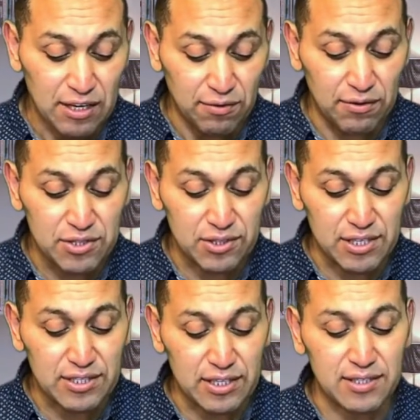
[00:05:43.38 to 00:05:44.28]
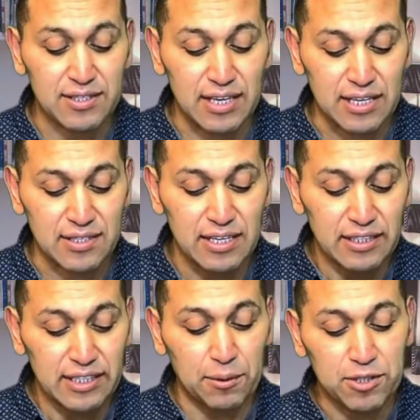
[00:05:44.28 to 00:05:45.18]
Verse 36, it says,
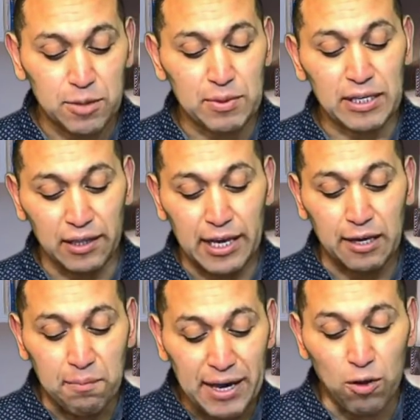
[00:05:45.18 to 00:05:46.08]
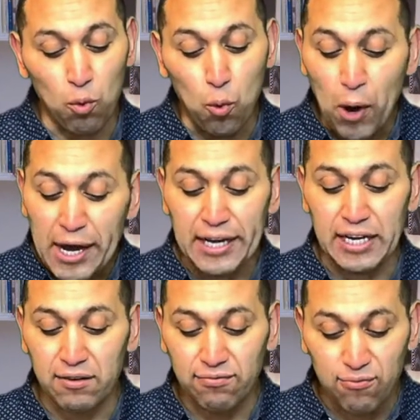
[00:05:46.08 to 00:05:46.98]
they were to be like men
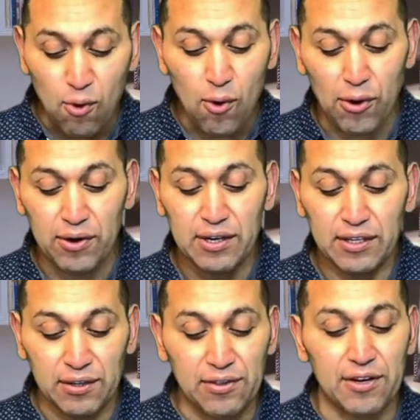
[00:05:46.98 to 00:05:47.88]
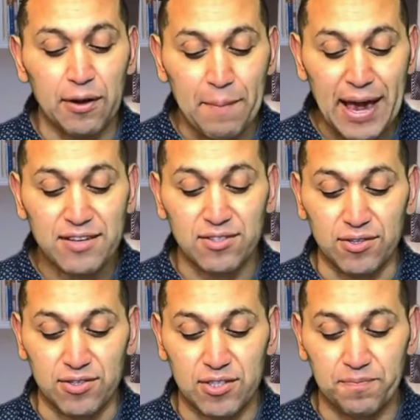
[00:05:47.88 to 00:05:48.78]
waiting for their
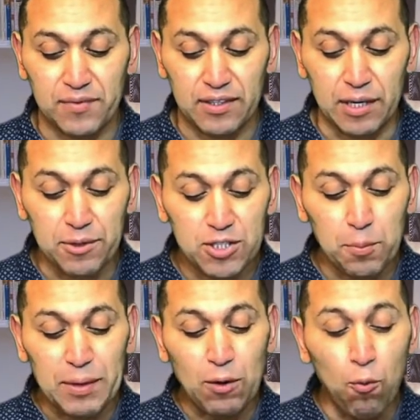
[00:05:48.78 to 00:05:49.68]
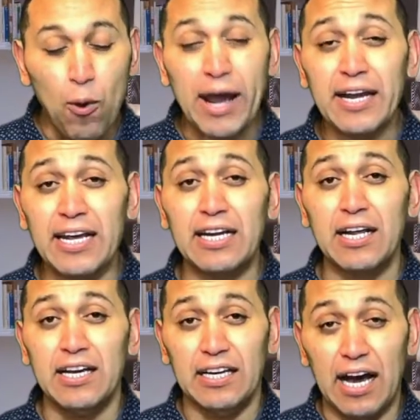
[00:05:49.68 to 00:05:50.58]
masters. They were to be waiting
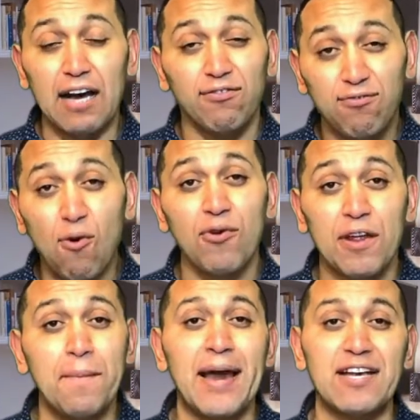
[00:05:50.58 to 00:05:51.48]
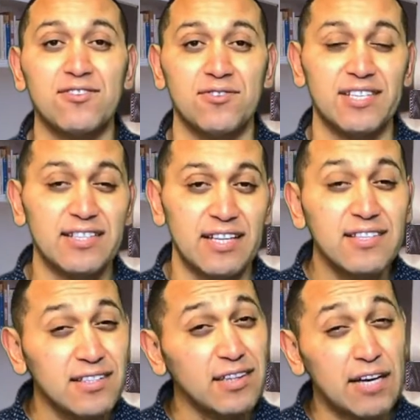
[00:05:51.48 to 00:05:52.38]
for their masters. That's
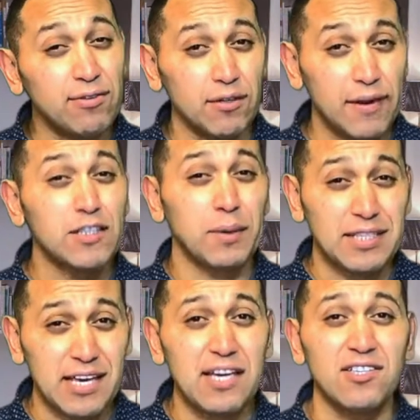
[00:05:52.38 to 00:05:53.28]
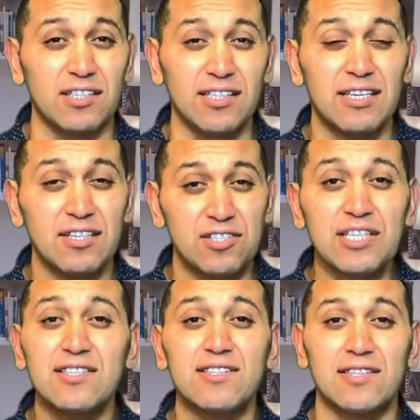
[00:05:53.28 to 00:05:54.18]
a level of expectation.
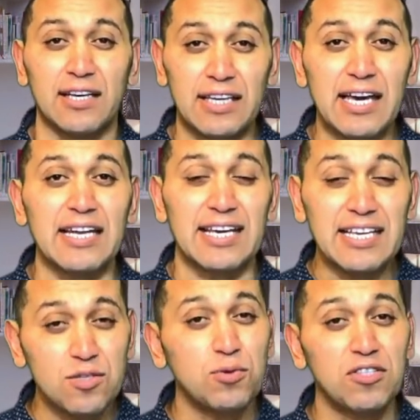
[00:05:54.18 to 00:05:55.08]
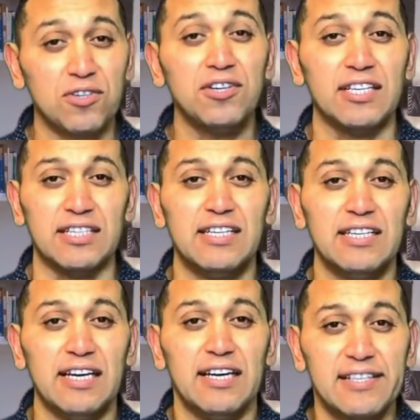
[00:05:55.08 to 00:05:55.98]
Jesus, again, is returning.
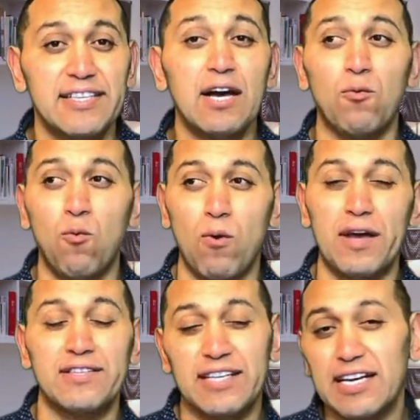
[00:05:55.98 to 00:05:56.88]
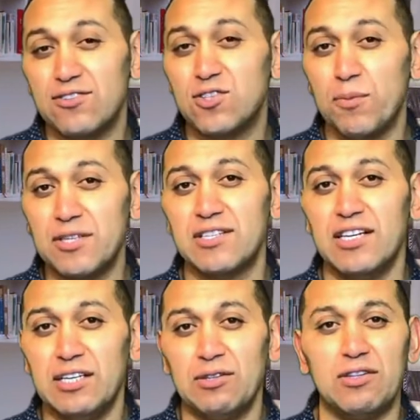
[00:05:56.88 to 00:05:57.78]
It's not so much
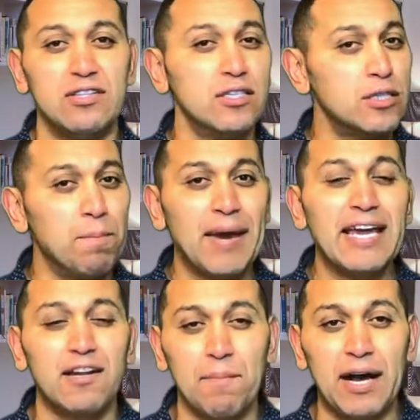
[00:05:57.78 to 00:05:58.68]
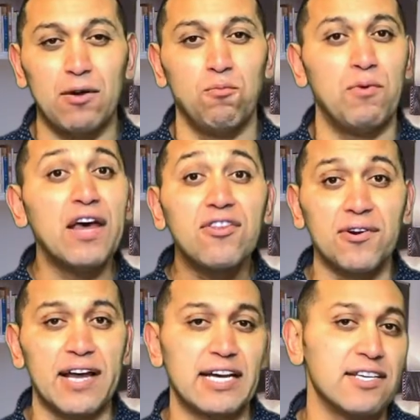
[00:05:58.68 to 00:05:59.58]
the debate about whether or
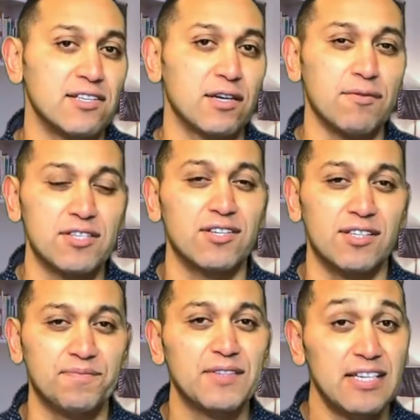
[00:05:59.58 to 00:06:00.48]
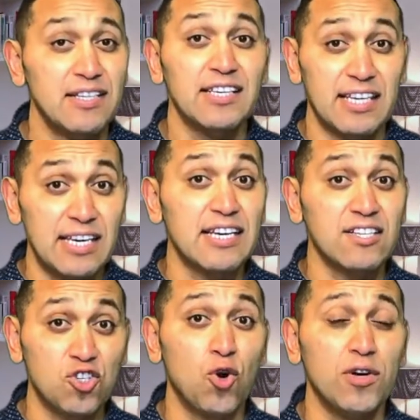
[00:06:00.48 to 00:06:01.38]
not he's going to return. He
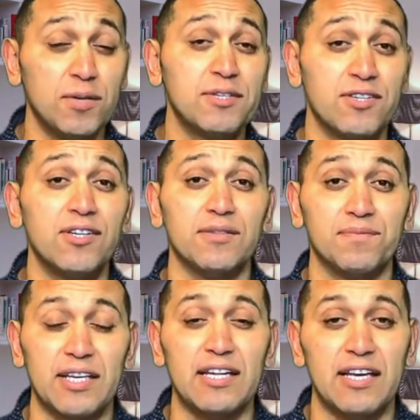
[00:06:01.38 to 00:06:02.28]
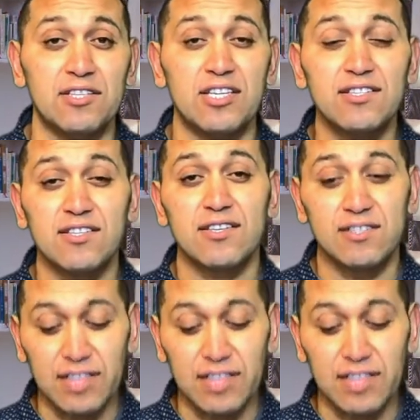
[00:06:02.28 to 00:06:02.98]
is going to return. And Jesus is